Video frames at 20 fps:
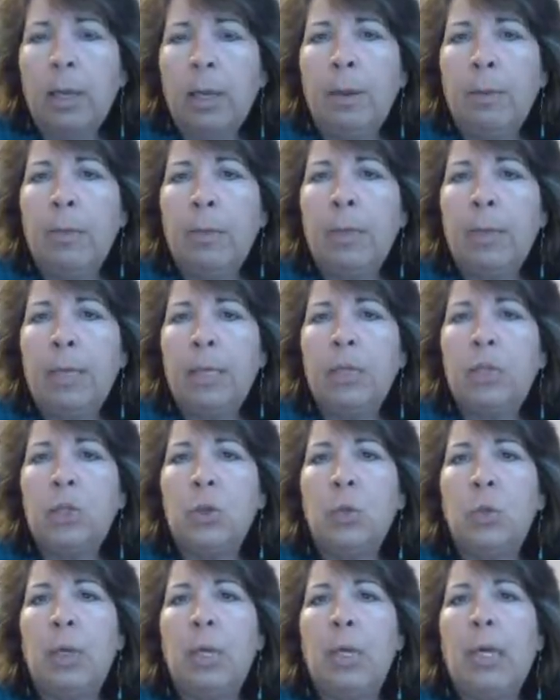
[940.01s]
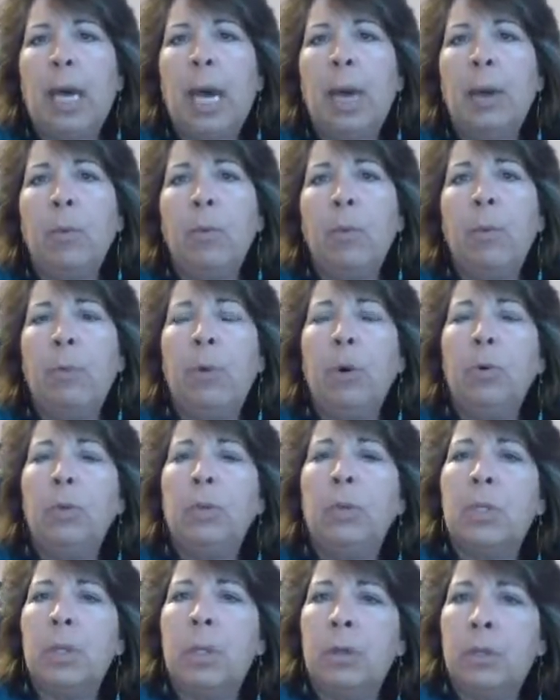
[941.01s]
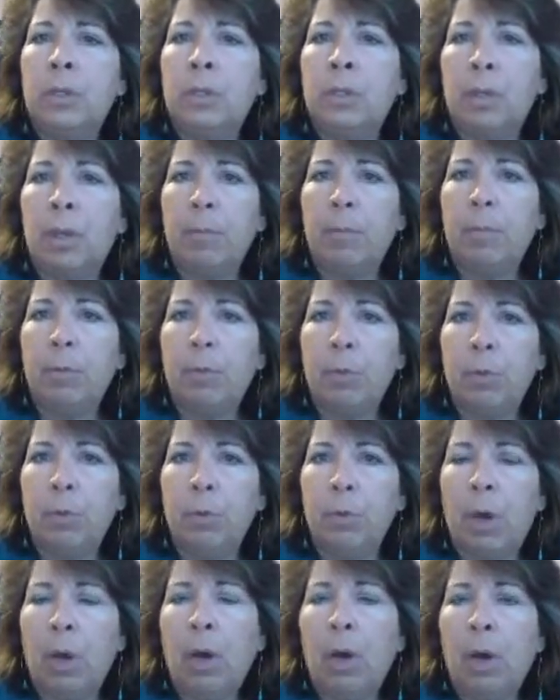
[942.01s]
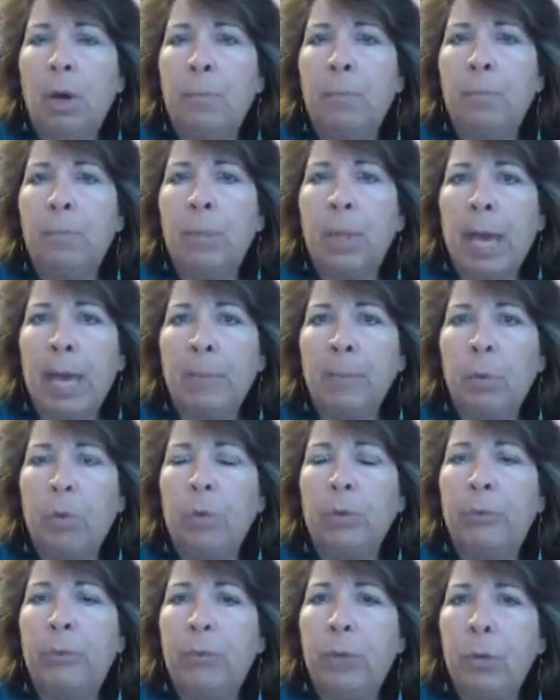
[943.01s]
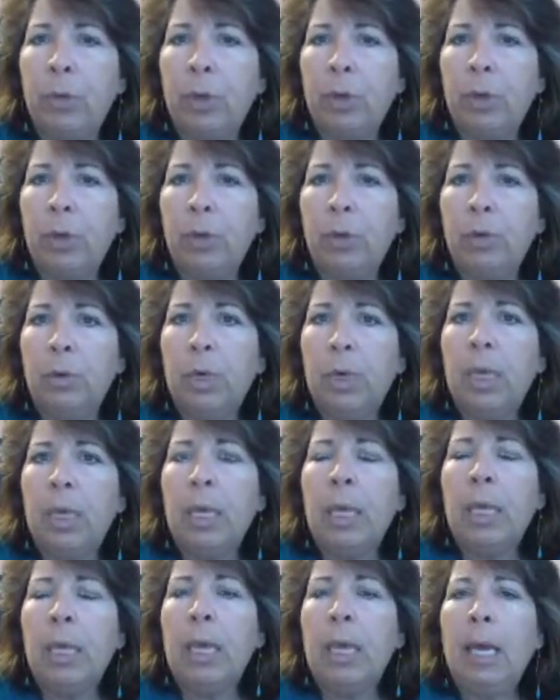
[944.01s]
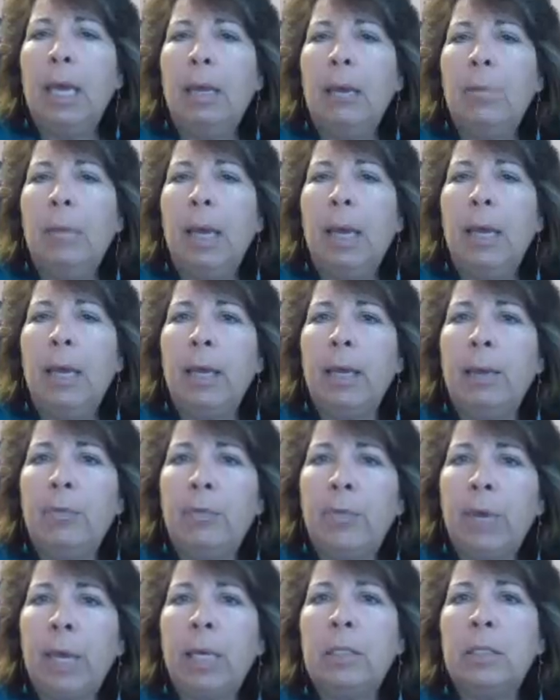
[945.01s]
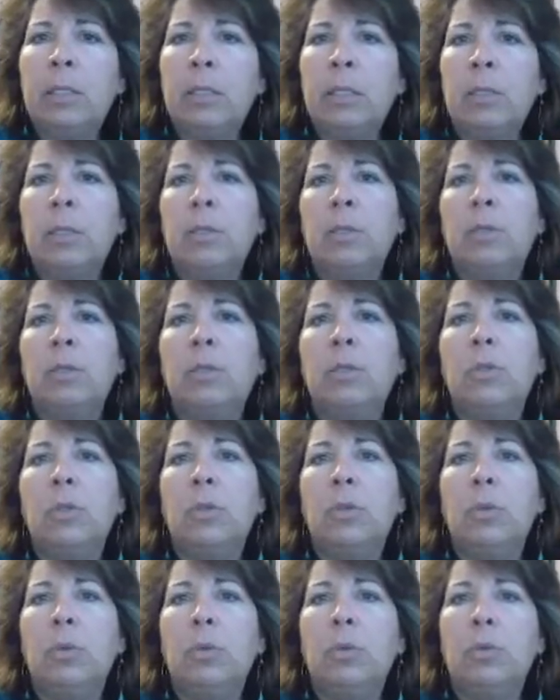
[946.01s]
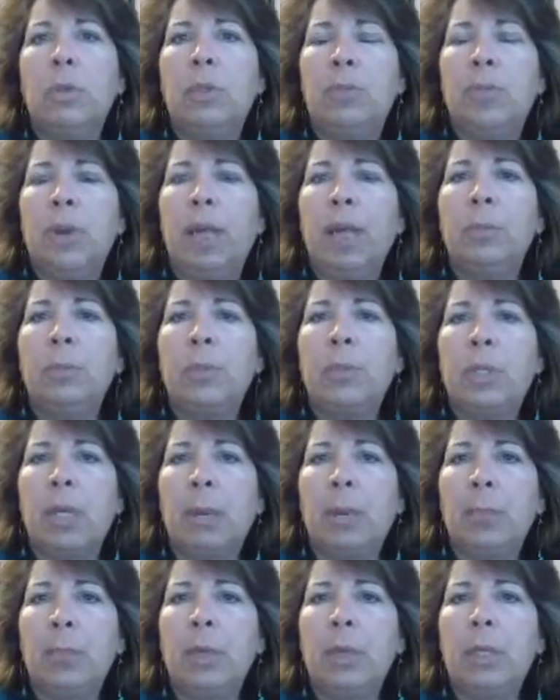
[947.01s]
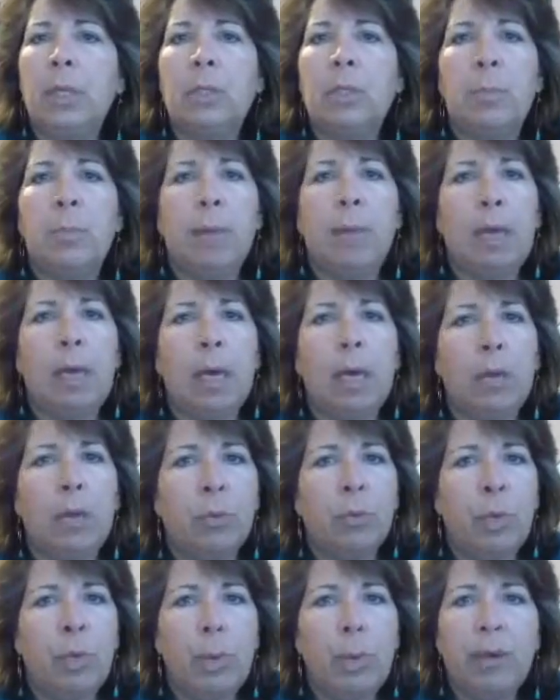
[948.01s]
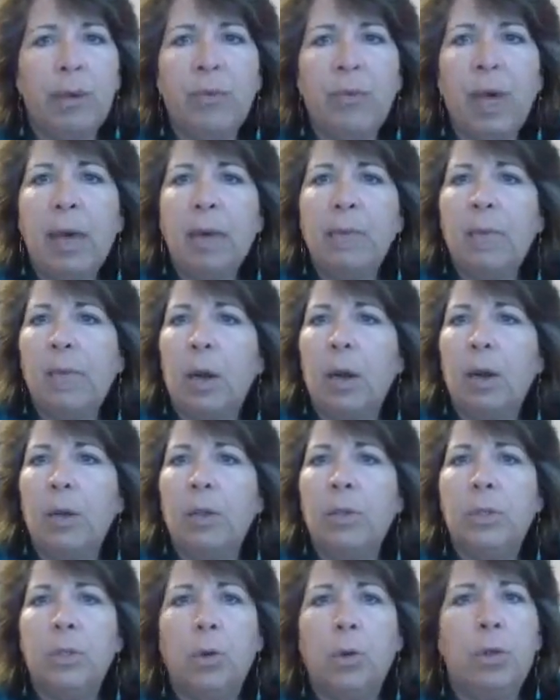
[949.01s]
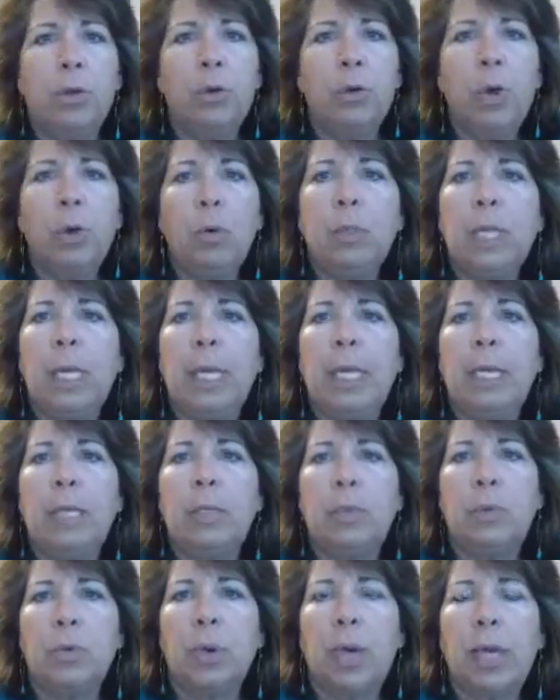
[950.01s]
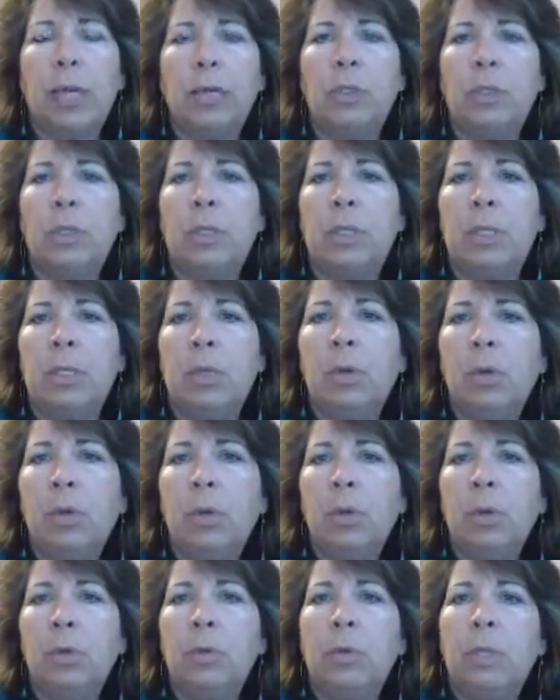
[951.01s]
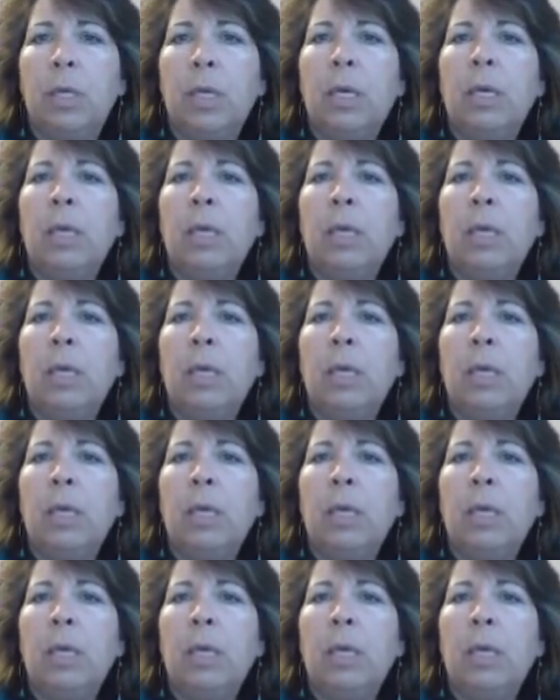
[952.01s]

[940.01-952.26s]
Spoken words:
But each week I will post some through Blackboard for you. And my advice is to develop summaries maybe on 3x5 cards or other note-taking strategies that you use